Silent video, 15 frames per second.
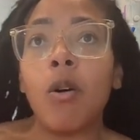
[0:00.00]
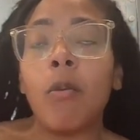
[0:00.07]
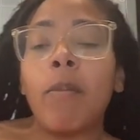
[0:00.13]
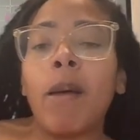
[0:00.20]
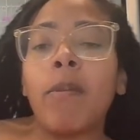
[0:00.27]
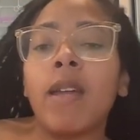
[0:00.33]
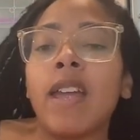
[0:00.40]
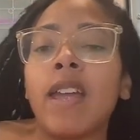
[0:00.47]
No,
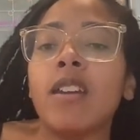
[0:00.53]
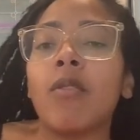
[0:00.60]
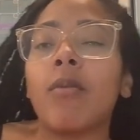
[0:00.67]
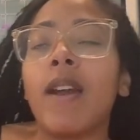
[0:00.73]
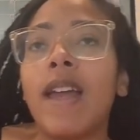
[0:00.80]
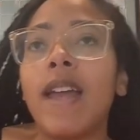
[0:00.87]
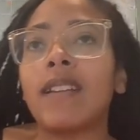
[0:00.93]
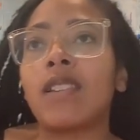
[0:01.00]
baby, in the
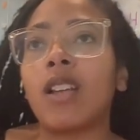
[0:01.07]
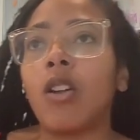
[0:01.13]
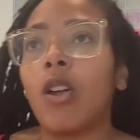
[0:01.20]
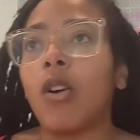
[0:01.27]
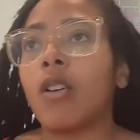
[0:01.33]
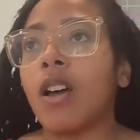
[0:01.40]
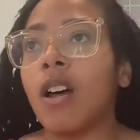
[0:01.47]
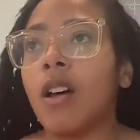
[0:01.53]
red
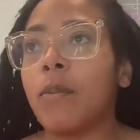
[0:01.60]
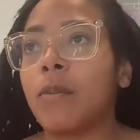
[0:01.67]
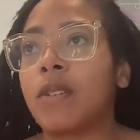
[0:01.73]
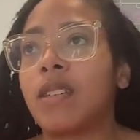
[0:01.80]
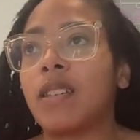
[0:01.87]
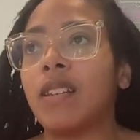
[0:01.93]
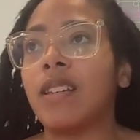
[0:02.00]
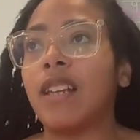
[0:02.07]
solo
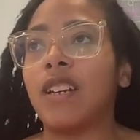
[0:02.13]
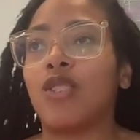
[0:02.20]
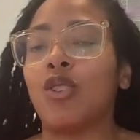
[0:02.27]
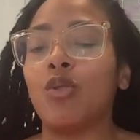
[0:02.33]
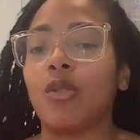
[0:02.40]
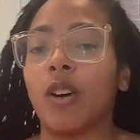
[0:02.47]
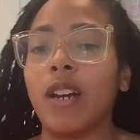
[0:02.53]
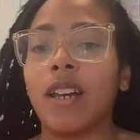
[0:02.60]
cups
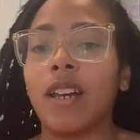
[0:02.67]
that you